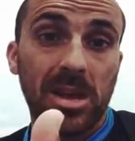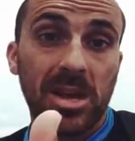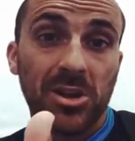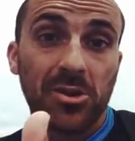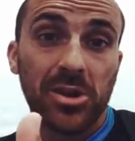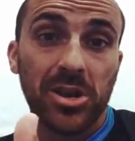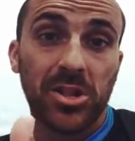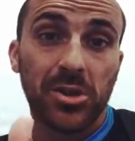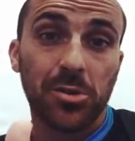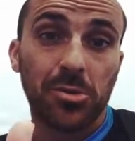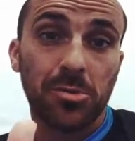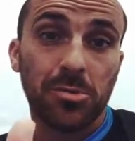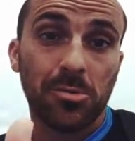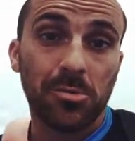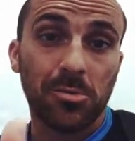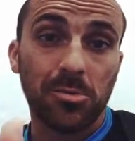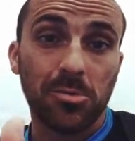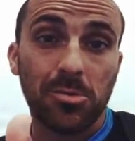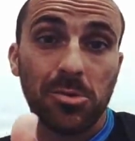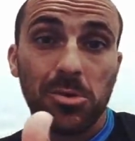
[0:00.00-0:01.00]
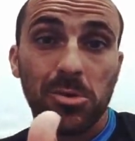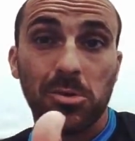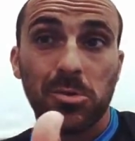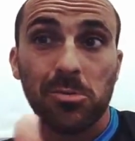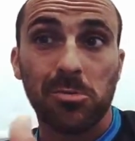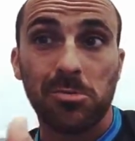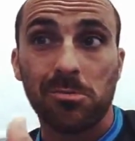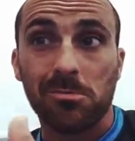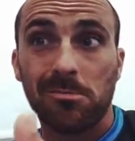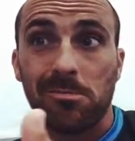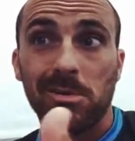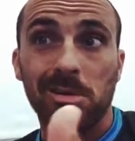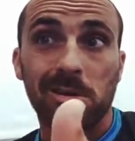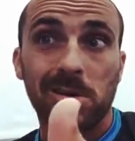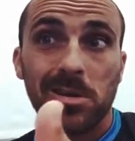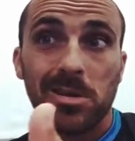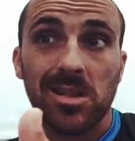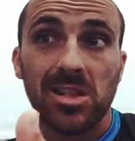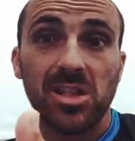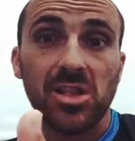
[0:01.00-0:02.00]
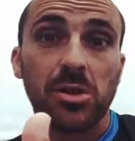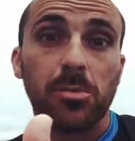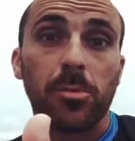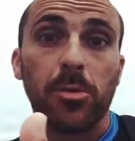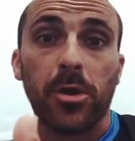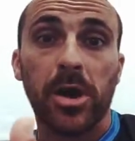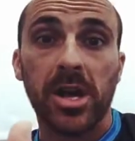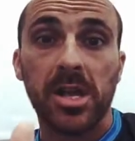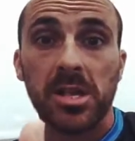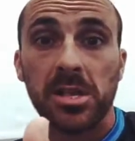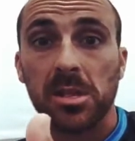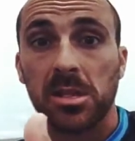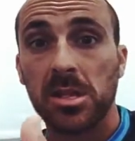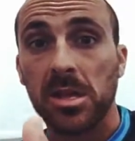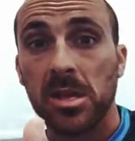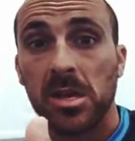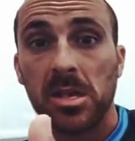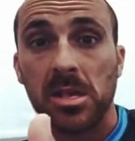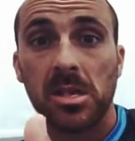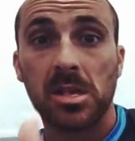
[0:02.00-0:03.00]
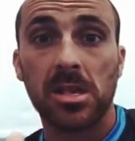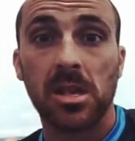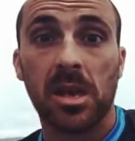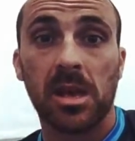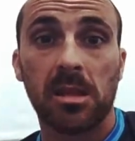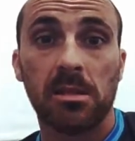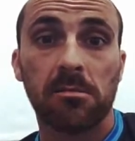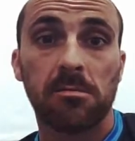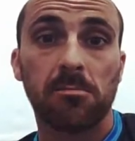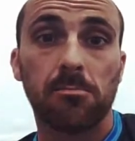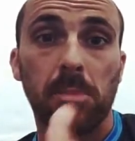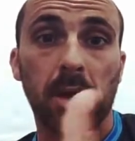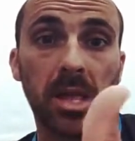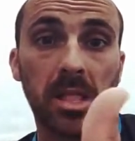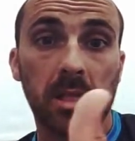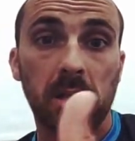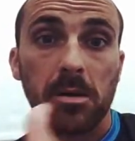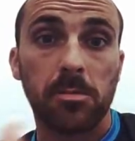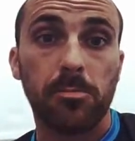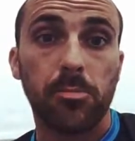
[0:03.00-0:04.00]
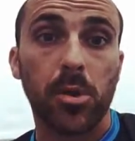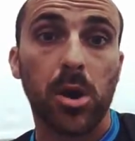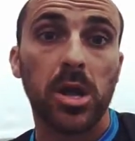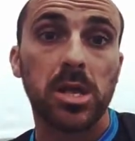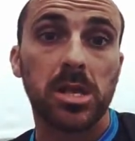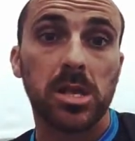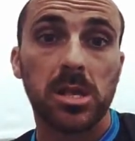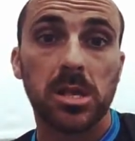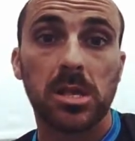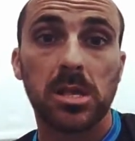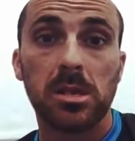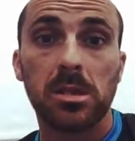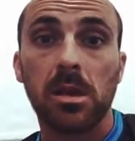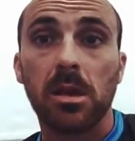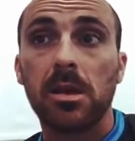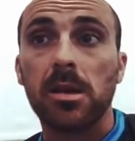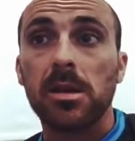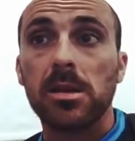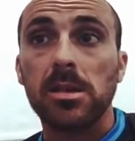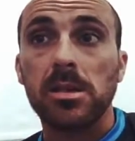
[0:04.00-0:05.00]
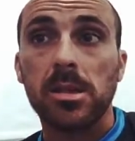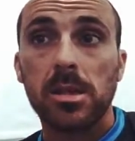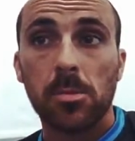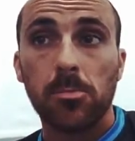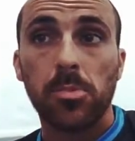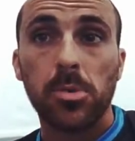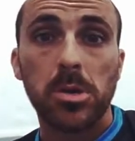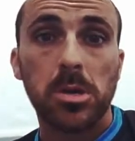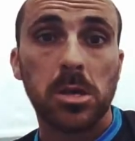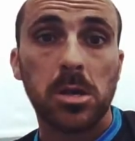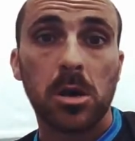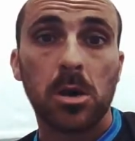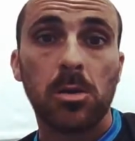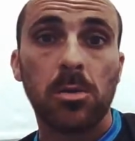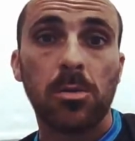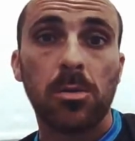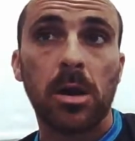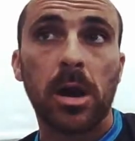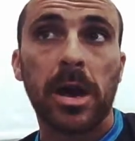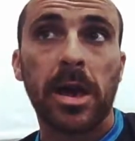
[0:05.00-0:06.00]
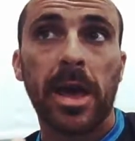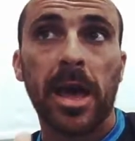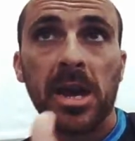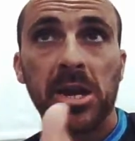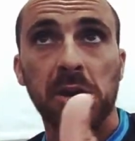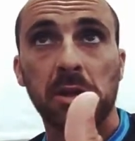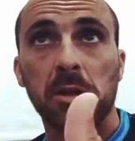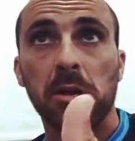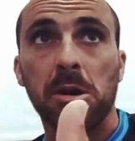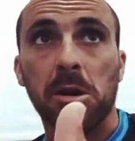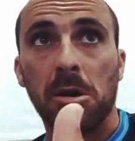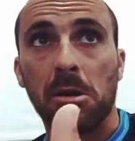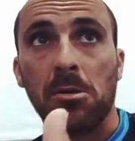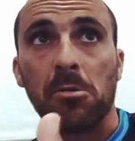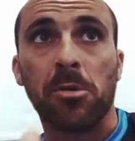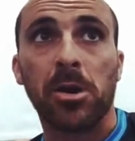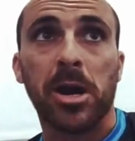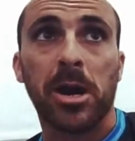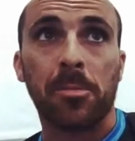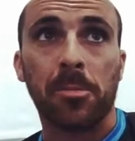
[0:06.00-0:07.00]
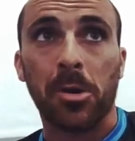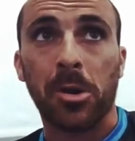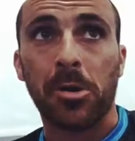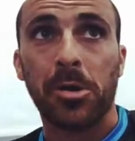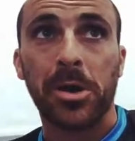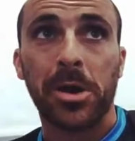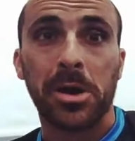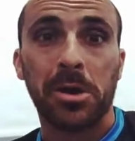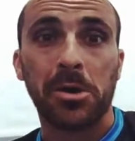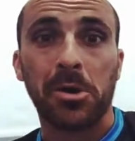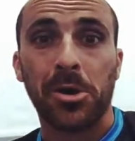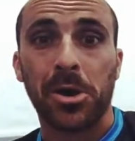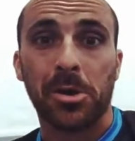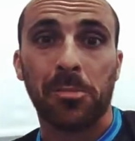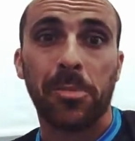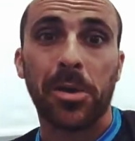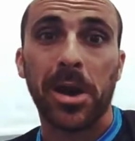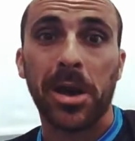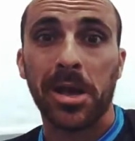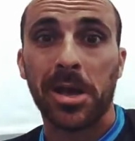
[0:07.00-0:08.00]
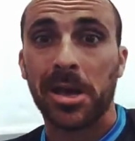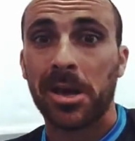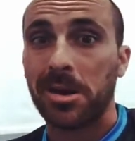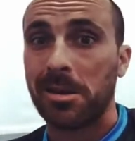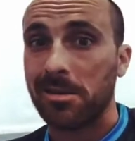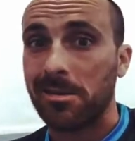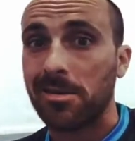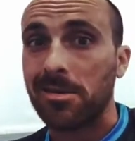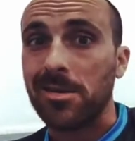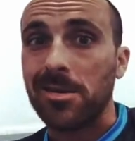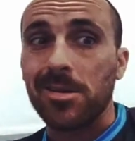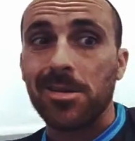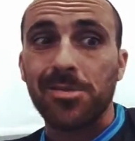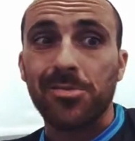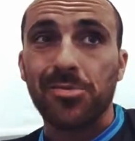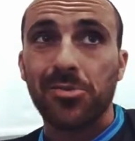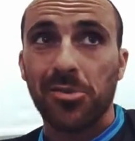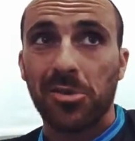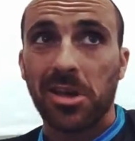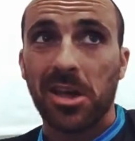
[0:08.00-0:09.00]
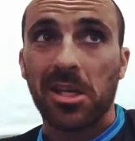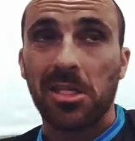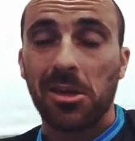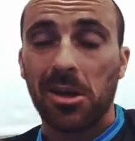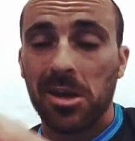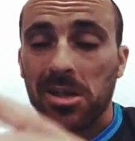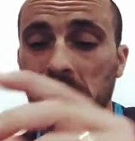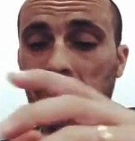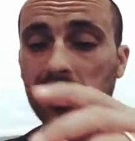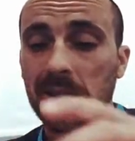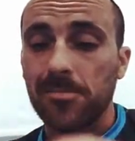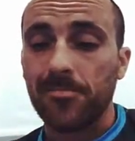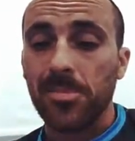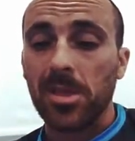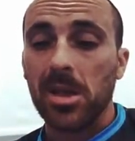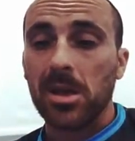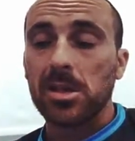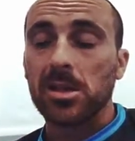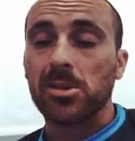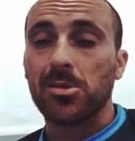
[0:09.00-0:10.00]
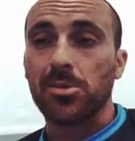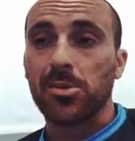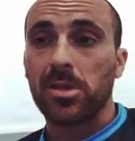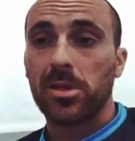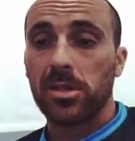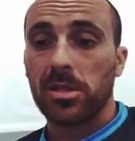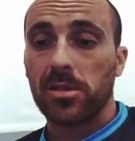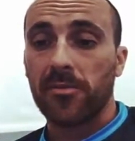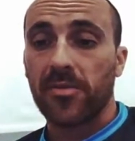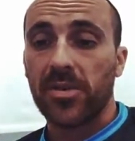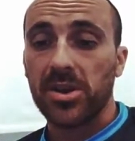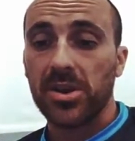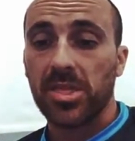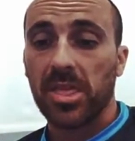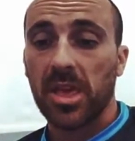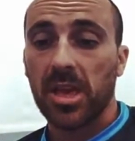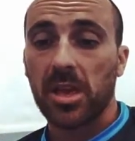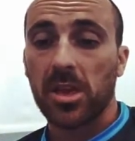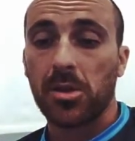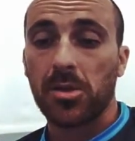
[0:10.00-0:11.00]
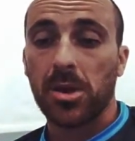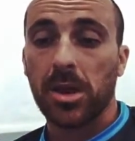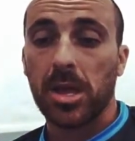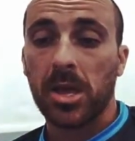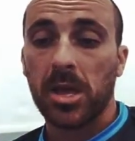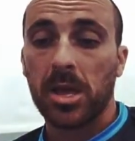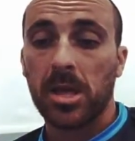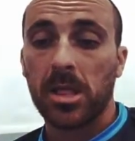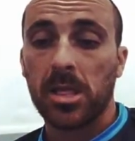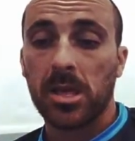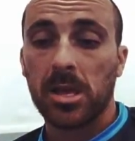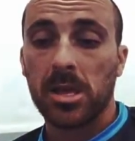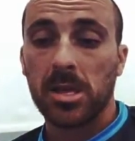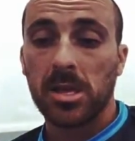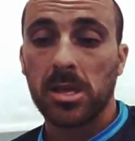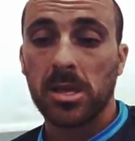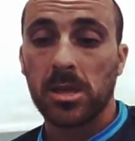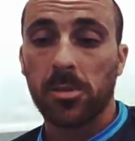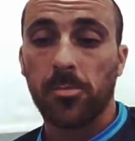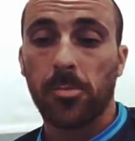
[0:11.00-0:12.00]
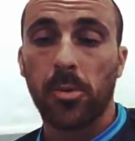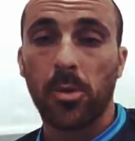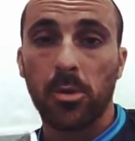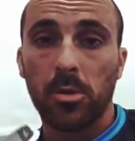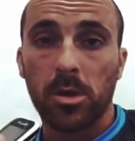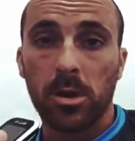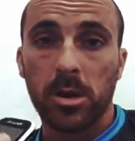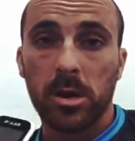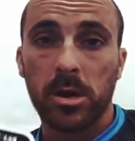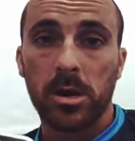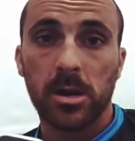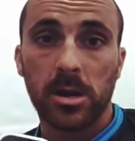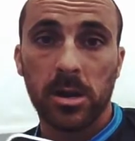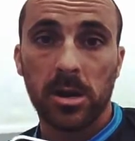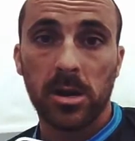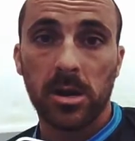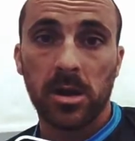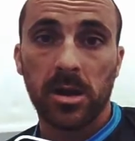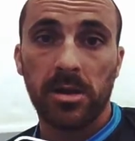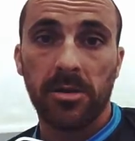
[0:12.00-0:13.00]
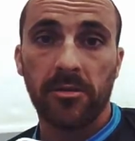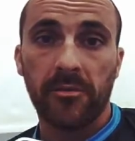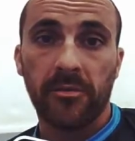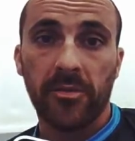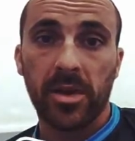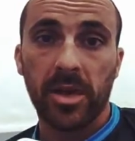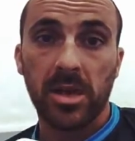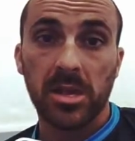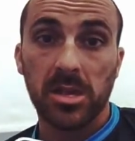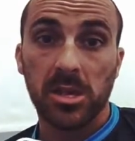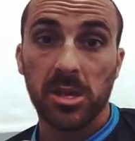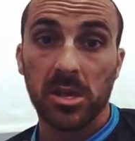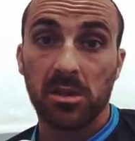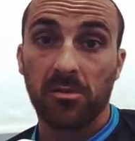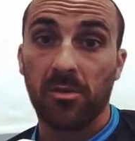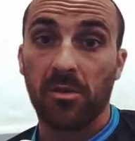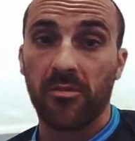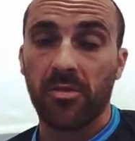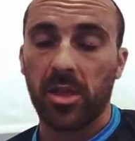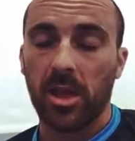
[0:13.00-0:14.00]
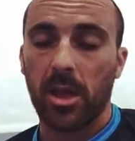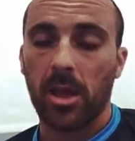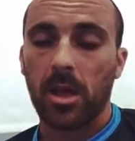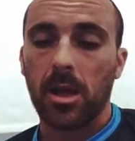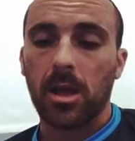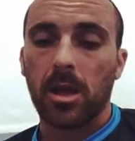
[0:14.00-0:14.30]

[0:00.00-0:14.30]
try to summarize this and make the process simple so I actually know where I'm going on the bike and don't get lost. So the first thing you need is a Polar V650.